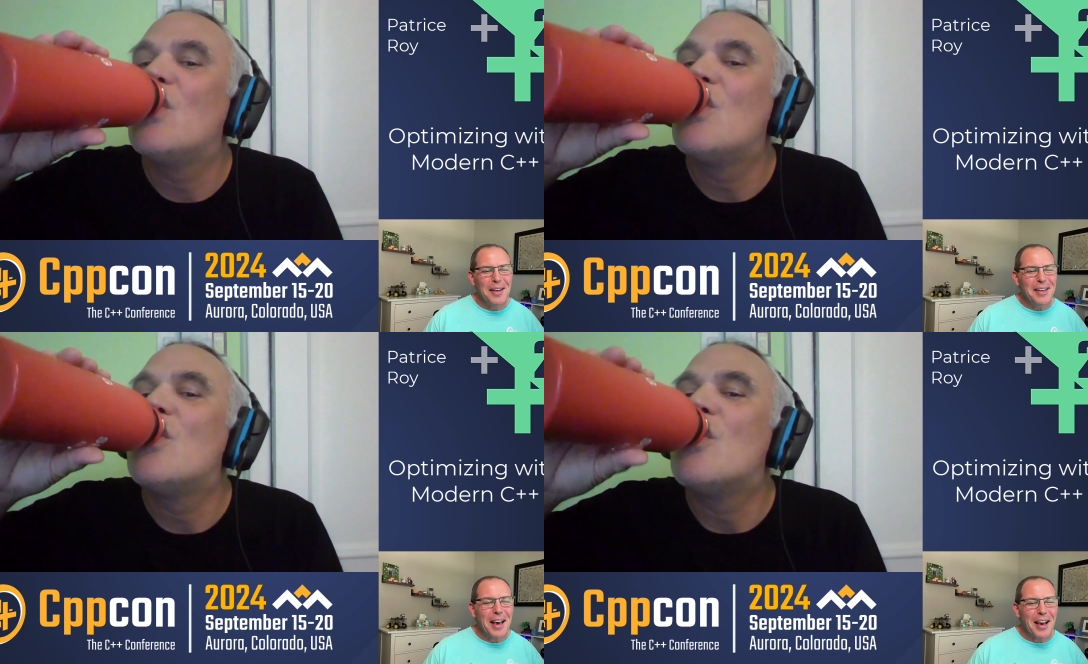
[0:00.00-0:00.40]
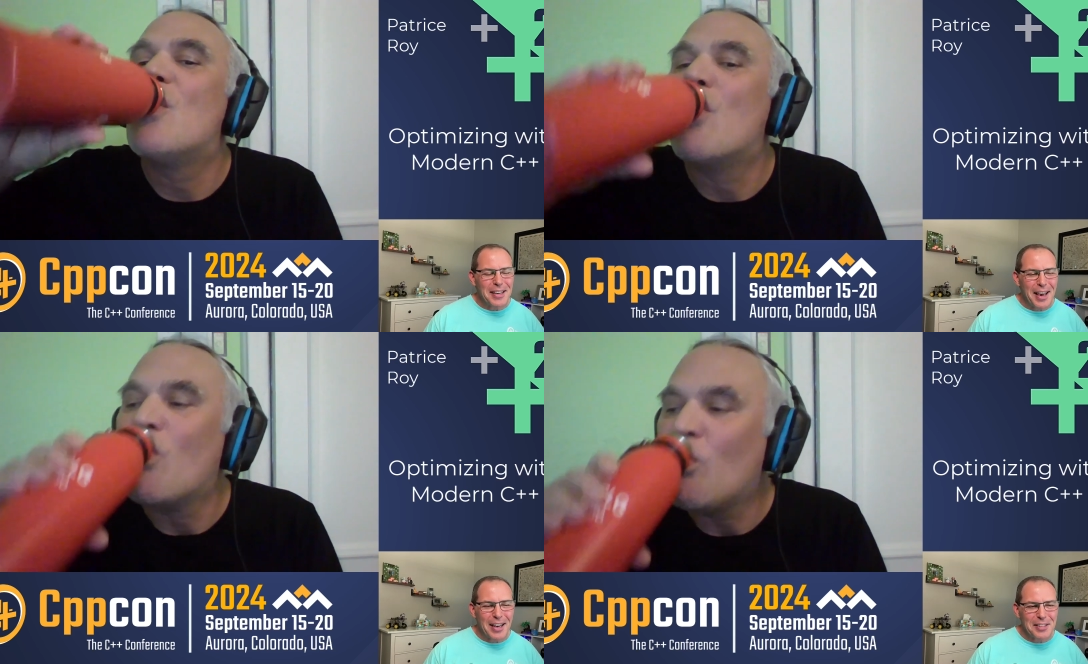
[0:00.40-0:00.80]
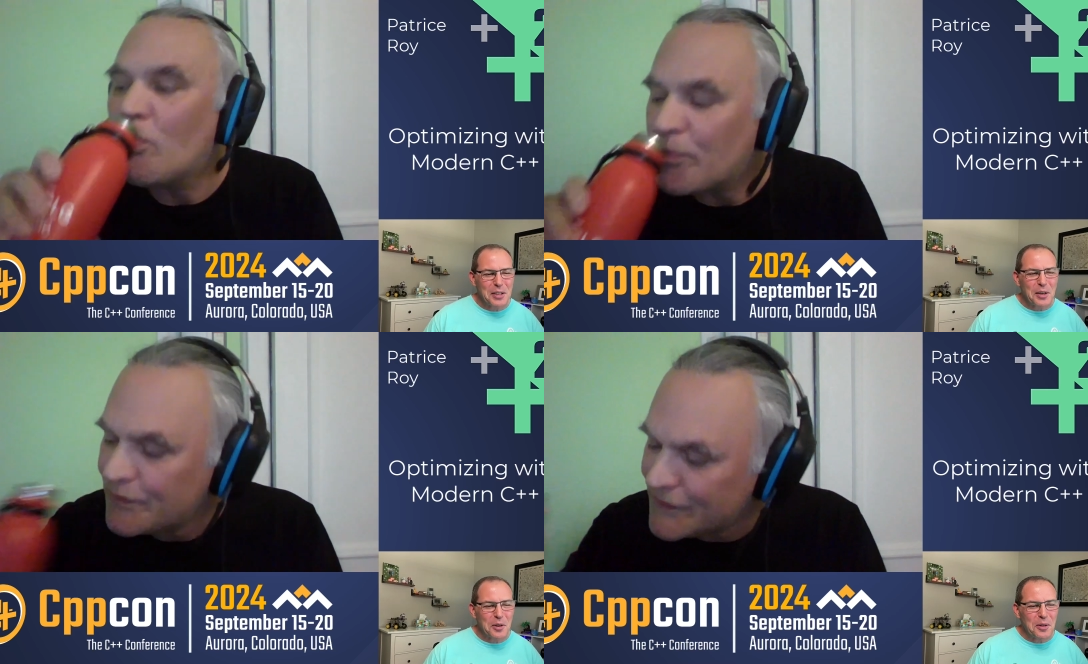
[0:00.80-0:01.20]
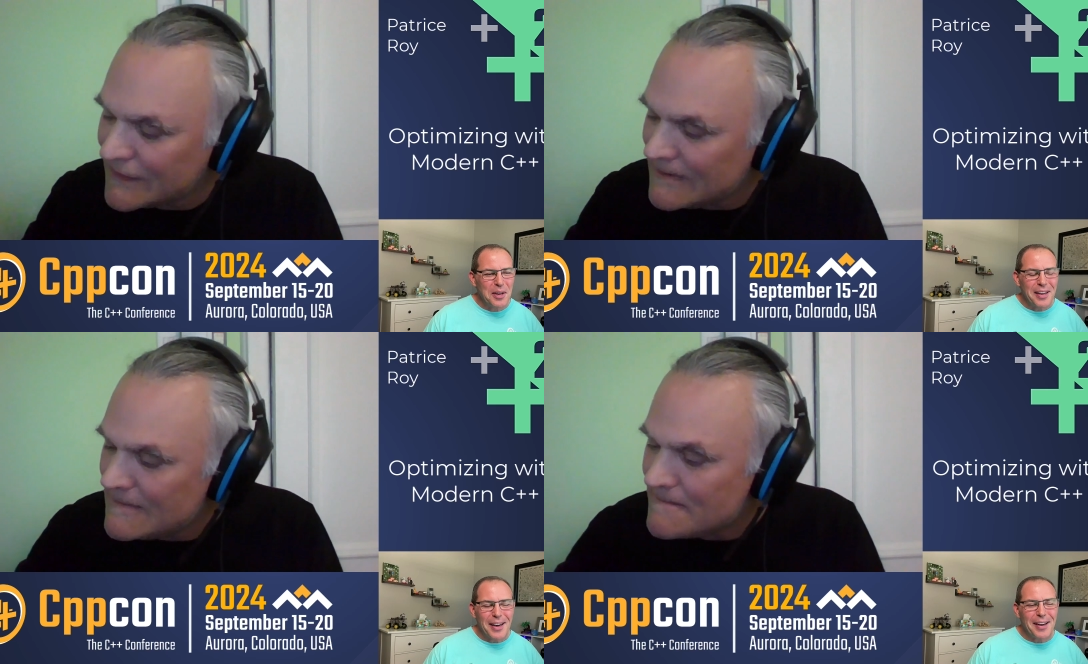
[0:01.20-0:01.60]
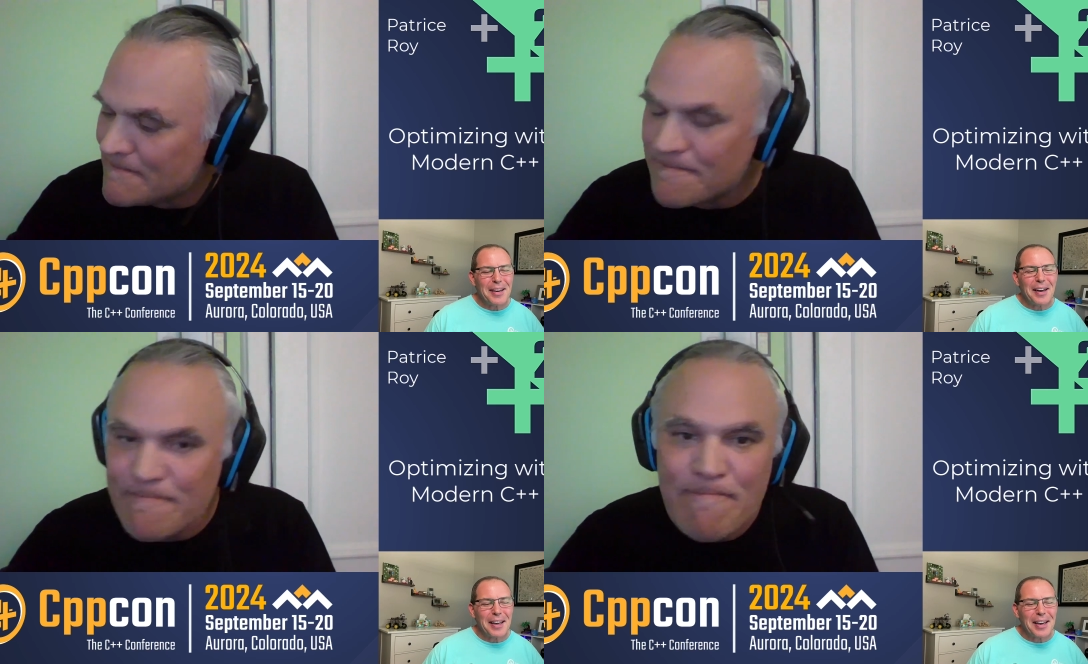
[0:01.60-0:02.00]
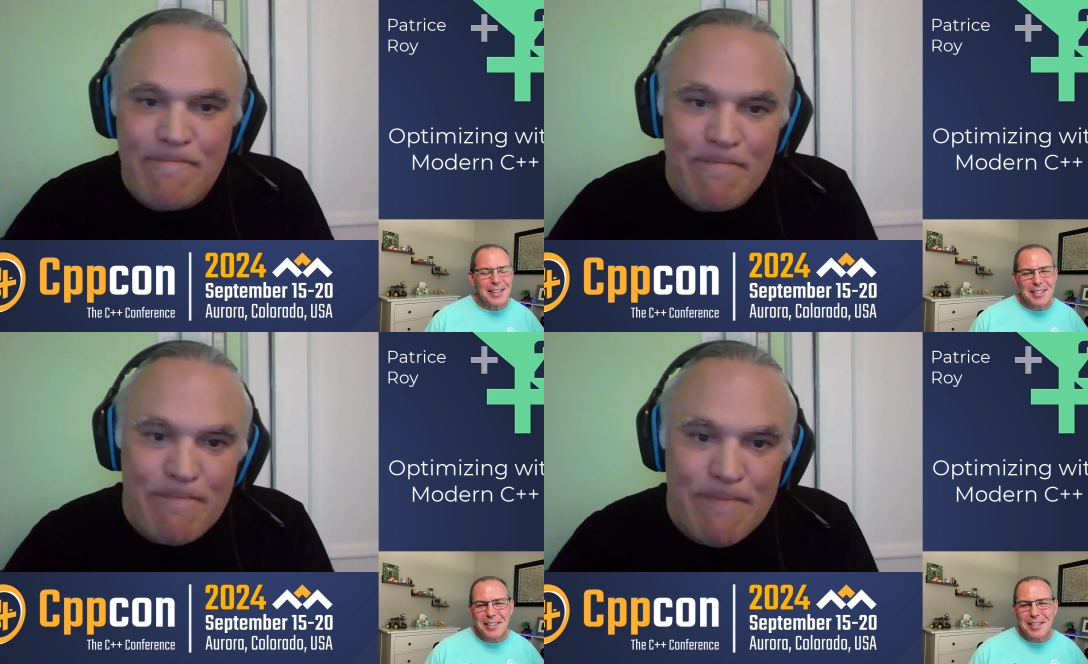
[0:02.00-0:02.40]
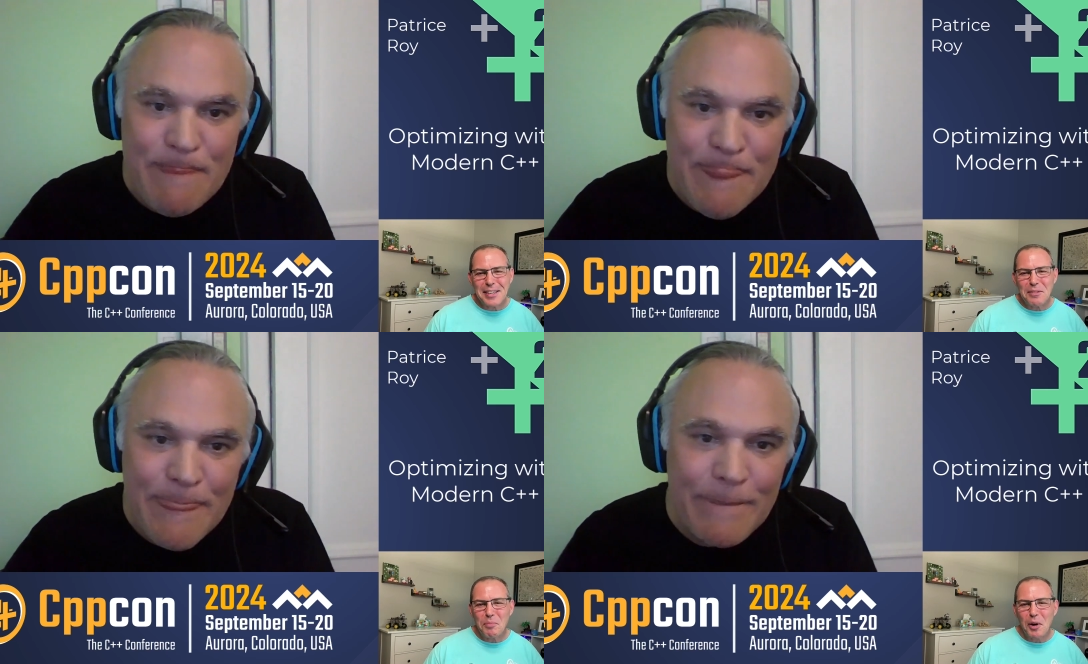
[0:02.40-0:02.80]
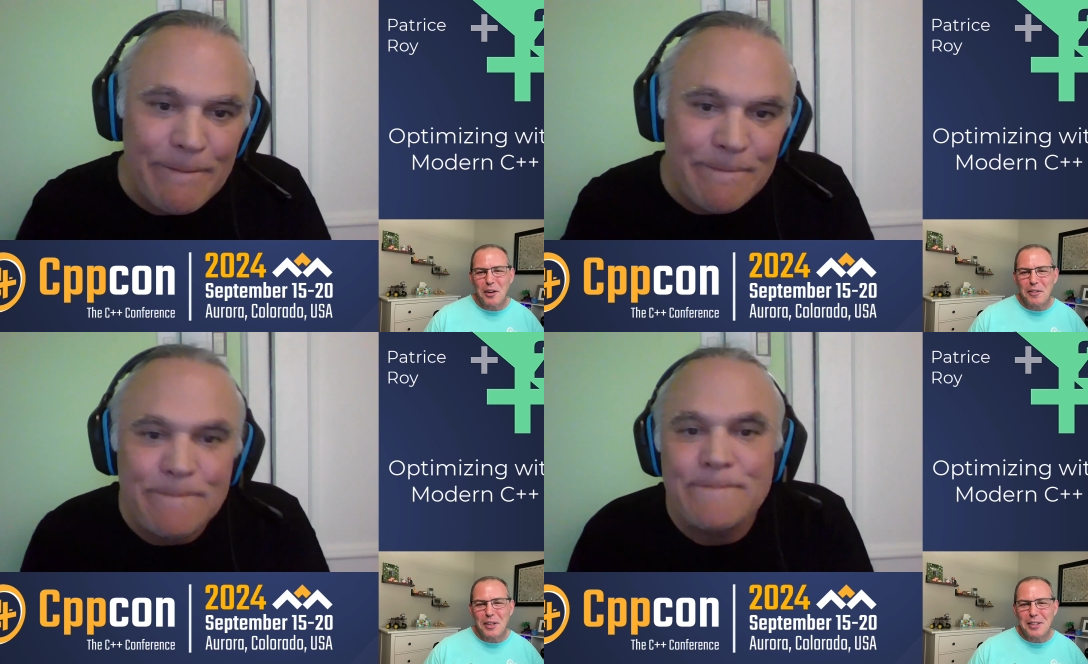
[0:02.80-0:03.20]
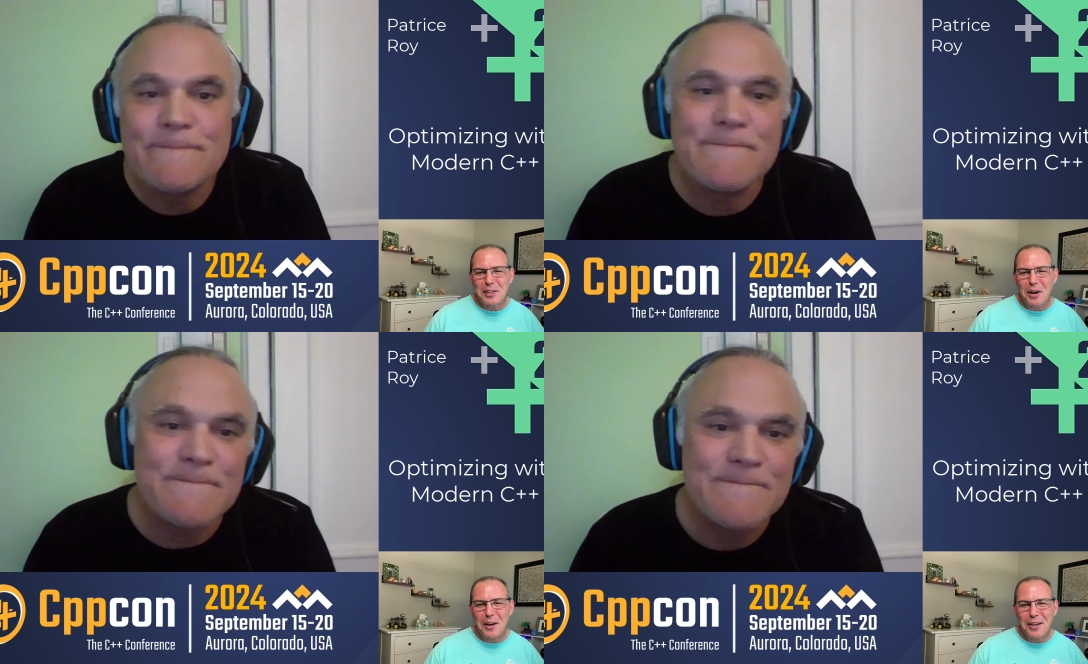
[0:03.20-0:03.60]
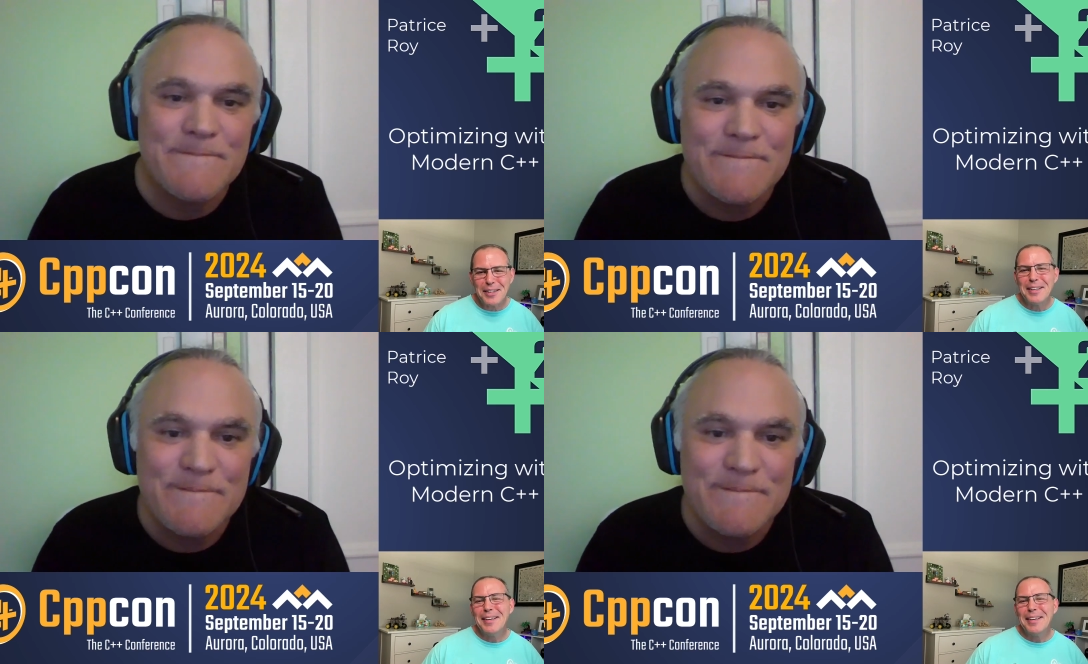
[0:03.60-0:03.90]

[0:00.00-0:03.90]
Speaker 1: yeah, Cassio, uh, I got to see part of his talk,